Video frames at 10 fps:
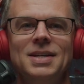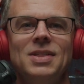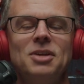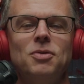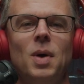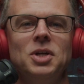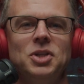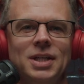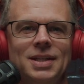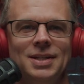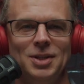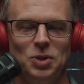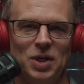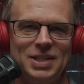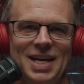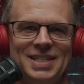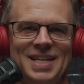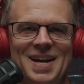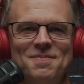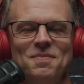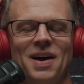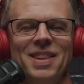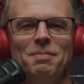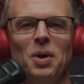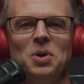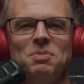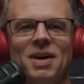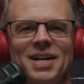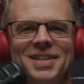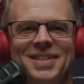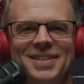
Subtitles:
Thanks for watching. Join us next time on The Bowler's Mind.